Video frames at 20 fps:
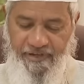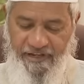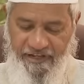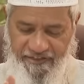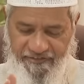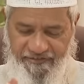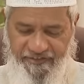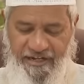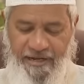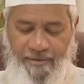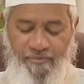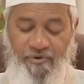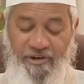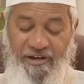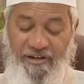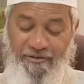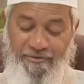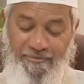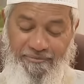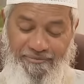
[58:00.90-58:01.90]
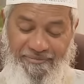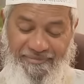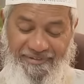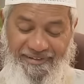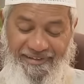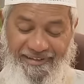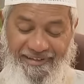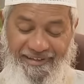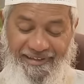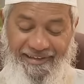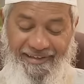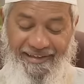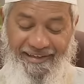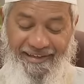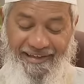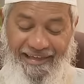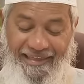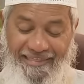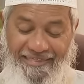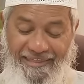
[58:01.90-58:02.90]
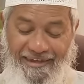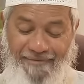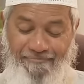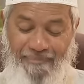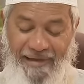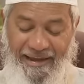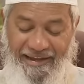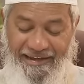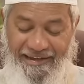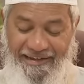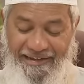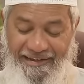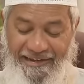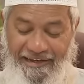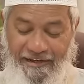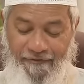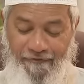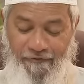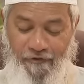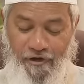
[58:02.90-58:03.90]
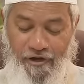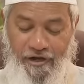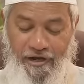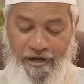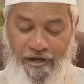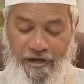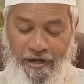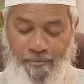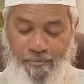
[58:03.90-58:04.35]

Assalamu alaikum. Is it mandatory for a